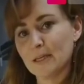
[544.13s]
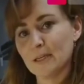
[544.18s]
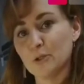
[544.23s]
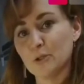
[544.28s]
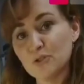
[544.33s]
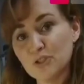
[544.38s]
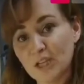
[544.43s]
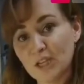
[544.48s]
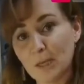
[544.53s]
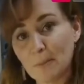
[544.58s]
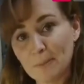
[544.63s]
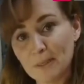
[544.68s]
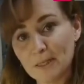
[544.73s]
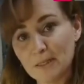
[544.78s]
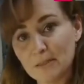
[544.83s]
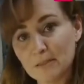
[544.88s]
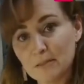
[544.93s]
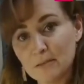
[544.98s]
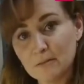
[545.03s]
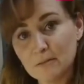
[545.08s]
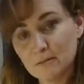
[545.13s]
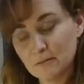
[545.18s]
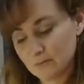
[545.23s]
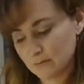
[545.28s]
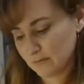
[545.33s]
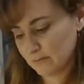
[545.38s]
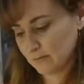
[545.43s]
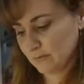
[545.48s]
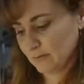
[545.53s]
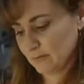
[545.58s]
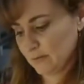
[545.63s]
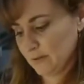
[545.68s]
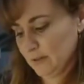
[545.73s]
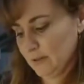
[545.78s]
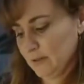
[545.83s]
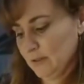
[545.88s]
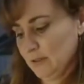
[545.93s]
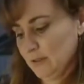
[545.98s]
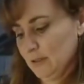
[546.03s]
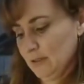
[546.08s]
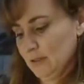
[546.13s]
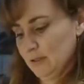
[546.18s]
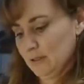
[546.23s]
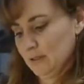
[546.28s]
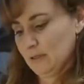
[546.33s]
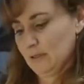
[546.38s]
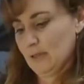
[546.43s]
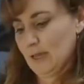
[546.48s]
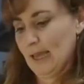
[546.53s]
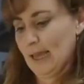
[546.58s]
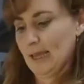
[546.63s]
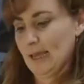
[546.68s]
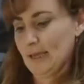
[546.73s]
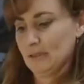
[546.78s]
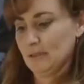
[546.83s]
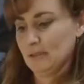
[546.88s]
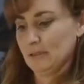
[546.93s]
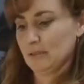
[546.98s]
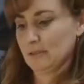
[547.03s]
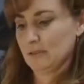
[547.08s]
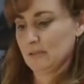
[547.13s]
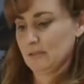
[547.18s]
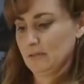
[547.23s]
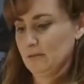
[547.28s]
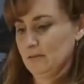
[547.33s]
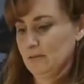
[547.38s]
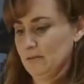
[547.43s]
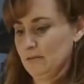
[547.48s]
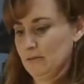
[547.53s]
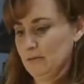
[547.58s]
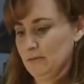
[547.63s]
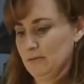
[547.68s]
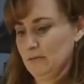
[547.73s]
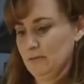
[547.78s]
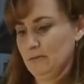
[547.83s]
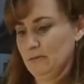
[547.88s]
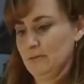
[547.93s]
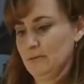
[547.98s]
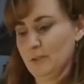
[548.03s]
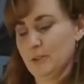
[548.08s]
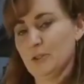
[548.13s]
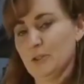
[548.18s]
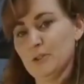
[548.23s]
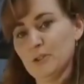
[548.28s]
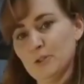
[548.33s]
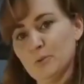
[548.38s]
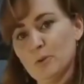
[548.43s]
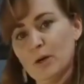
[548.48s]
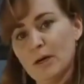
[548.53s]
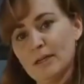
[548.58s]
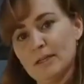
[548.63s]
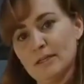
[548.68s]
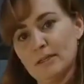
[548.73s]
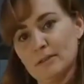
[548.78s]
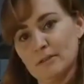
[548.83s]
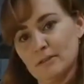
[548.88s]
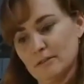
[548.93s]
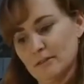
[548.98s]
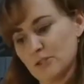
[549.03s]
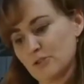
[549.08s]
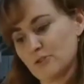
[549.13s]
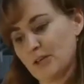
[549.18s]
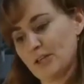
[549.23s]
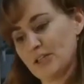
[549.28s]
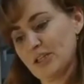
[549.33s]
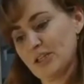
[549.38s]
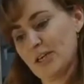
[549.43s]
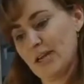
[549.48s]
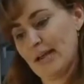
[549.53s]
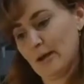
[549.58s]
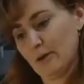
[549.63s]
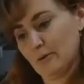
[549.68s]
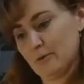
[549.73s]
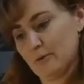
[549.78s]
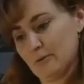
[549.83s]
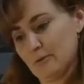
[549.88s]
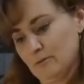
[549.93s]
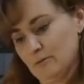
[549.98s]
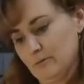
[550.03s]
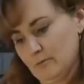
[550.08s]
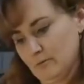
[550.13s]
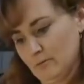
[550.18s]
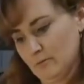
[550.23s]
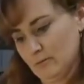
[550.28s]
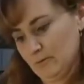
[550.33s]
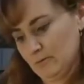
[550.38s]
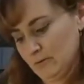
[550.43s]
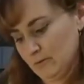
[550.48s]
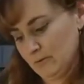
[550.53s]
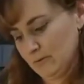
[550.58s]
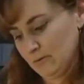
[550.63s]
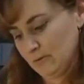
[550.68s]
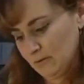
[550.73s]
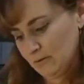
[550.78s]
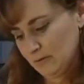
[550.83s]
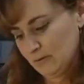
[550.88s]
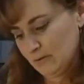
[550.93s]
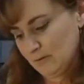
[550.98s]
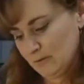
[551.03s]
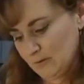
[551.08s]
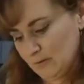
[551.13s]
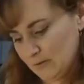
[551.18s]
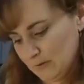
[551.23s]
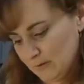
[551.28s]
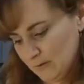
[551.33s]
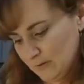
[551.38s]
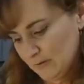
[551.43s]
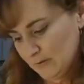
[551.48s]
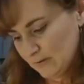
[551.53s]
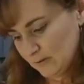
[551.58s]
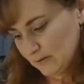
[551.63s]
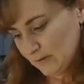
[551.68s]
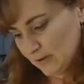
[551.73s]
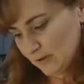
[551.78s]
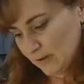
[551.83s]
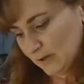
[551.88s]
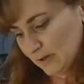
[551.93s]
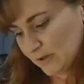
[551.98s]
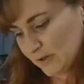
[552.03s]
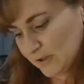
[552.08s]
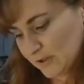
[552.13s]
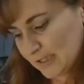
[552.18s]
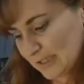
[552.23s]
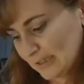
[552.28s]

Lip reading: a little bit of flour if need be, depending how sticky it is, on the counter. And then you roll it up tightly.